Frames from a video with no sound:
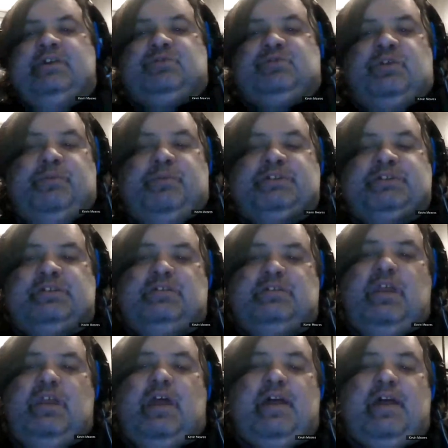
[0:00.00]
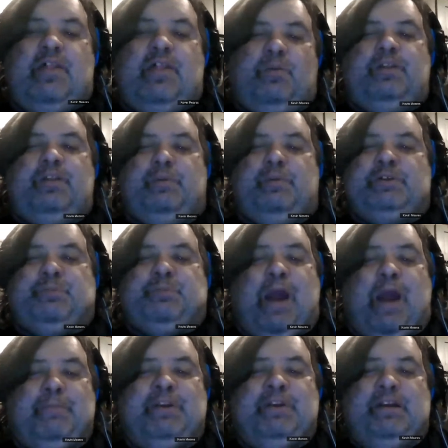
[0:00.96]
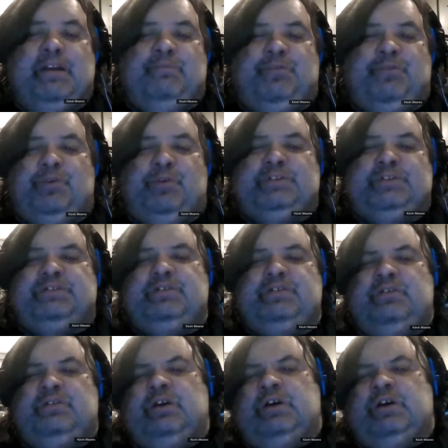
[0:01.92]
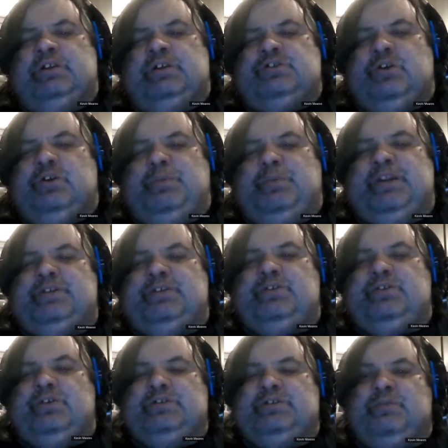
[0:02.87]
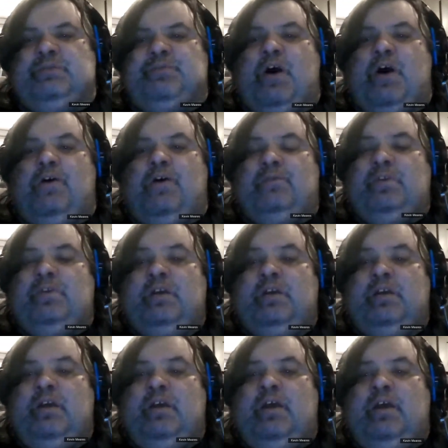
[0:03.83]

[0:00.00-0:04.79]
He was another one of the most prominent influential ministers involved,